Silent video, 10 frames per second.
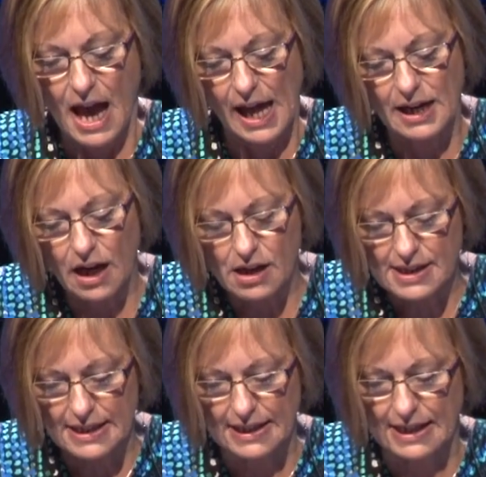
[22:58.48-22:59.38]
And
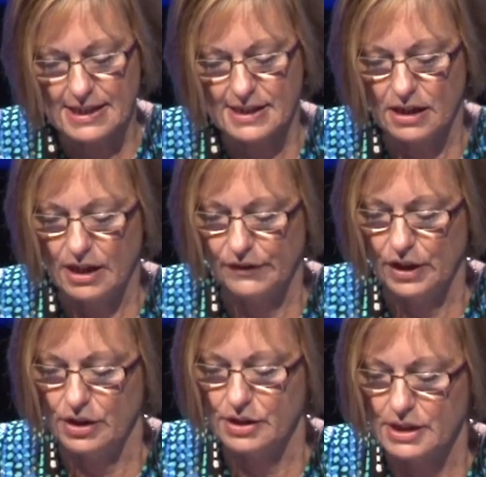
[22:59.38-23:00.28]
lastly, the lesson I've
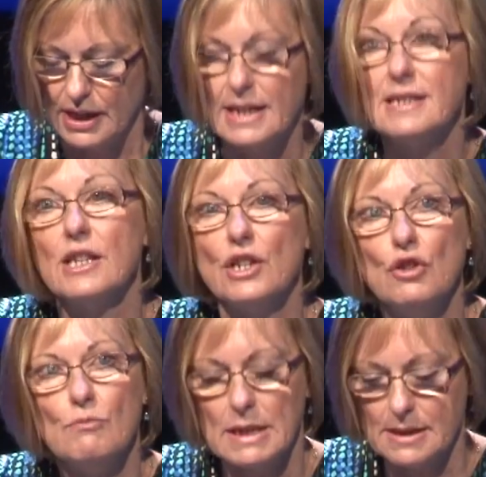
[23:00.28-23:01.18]
learnt is that
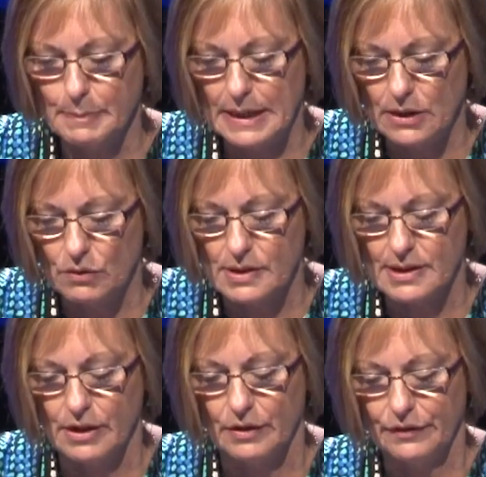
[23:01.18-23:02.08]
you must be
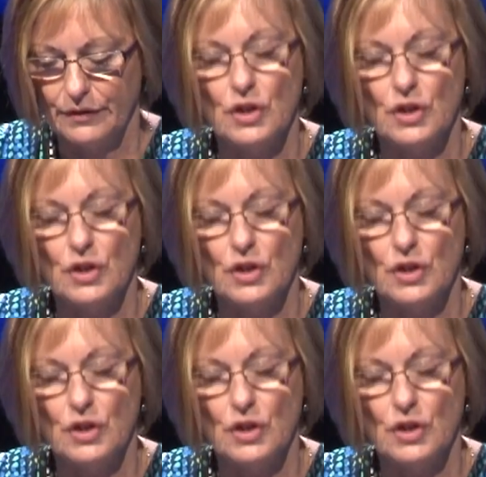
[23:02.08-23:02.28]
yourself.